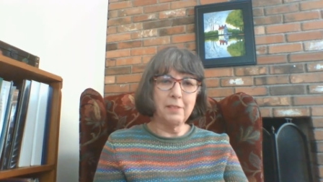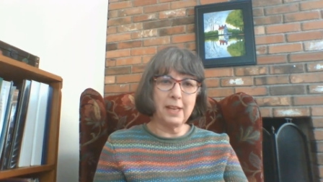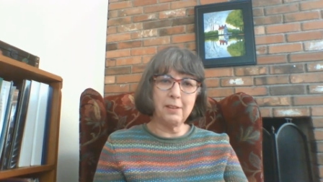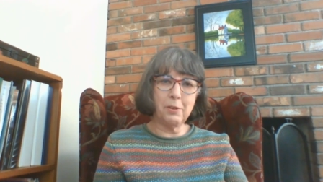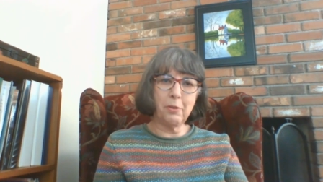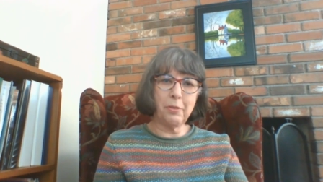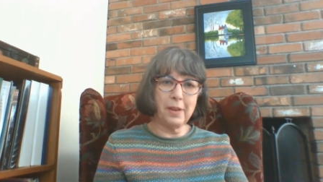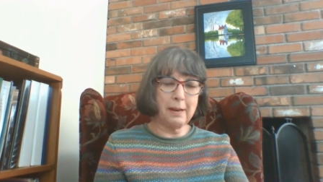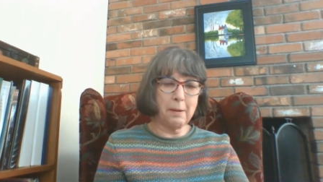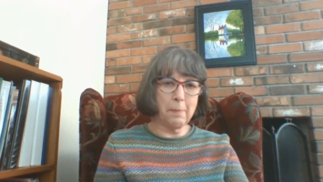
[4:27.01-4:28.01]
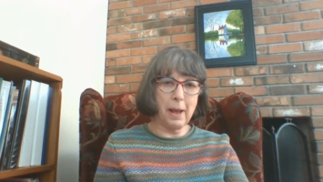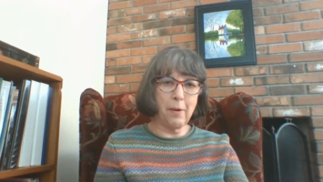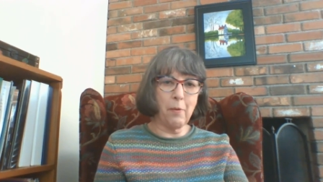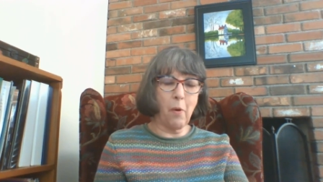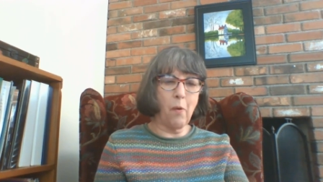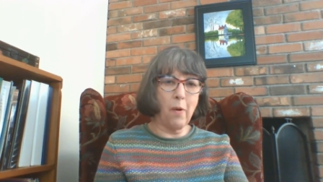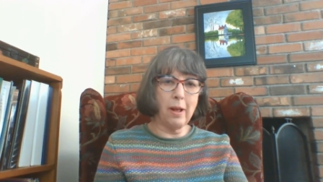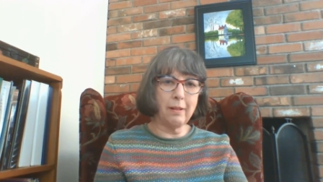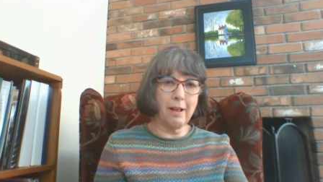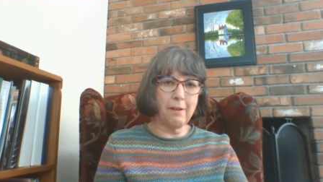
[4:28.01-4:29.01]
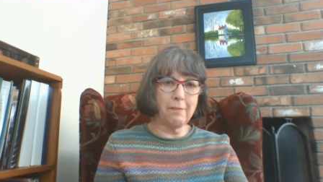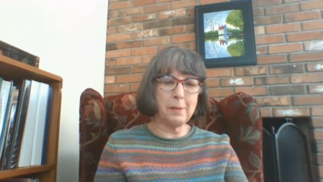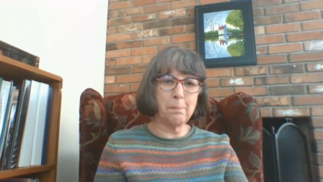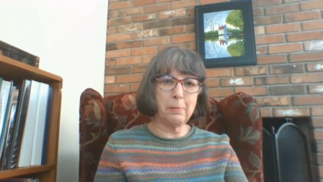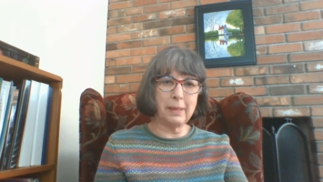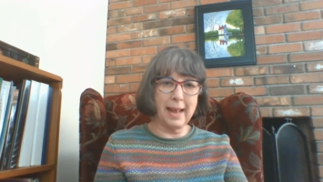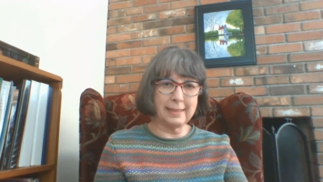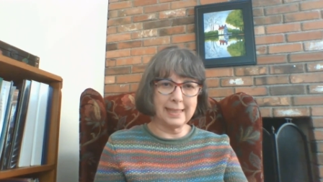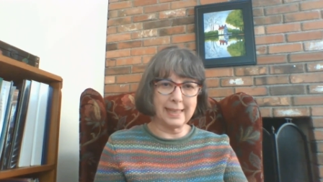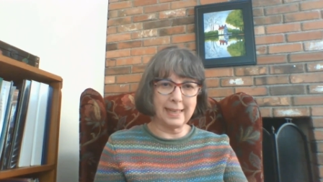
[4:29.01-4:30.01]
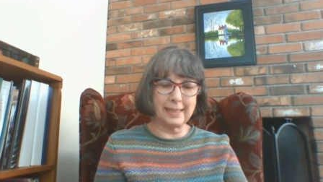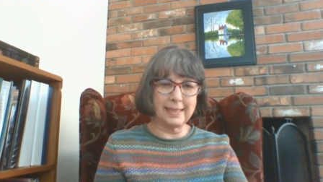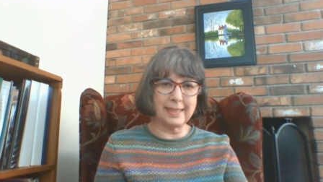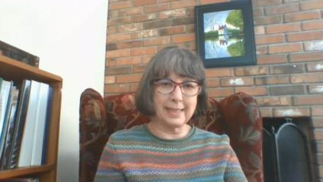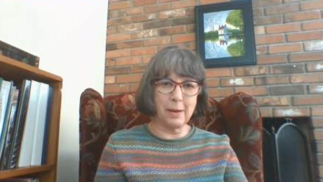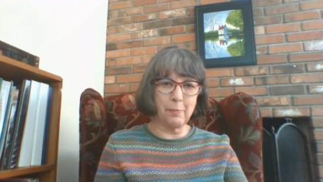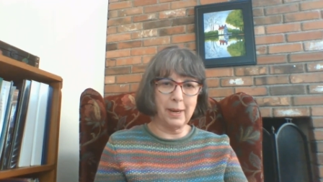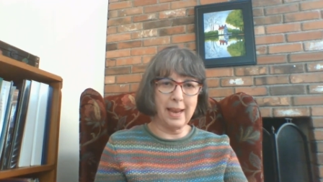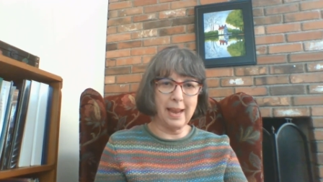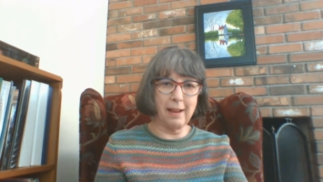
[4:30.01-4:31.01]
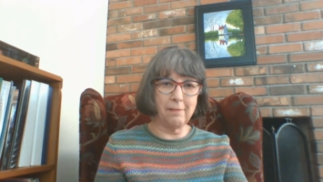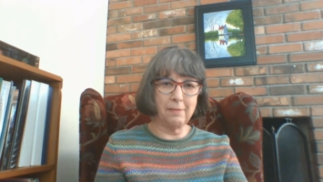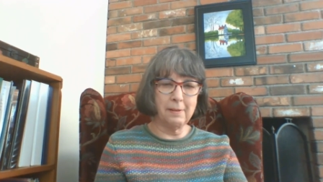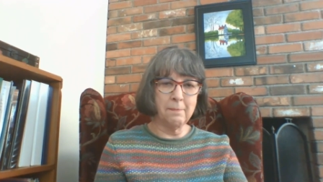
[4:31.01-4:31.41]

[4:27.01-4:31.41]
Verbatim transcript: that you'll think about all of the blessings that we have